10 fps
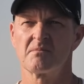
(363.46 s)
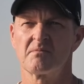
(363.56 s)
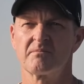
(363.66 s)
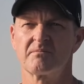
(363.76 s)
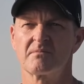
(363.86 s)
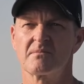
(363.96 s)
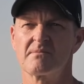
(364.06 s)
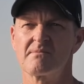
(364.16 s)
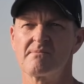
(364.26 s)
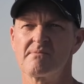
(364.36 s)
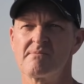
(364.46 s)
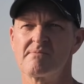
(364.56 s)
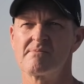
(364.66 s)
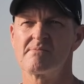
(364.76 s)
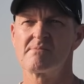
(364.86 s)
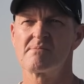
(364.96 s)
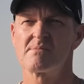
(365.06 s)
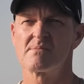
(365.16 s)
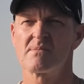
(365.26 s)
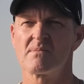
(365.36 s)
As a bonus,
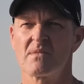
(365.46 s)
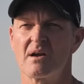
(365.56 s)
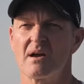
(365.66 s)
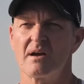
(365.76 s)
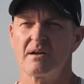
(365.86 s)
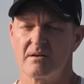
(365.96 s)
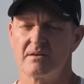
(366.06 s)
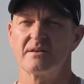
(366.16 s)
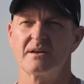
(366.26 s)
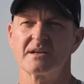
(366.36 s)
similar to Barcelona?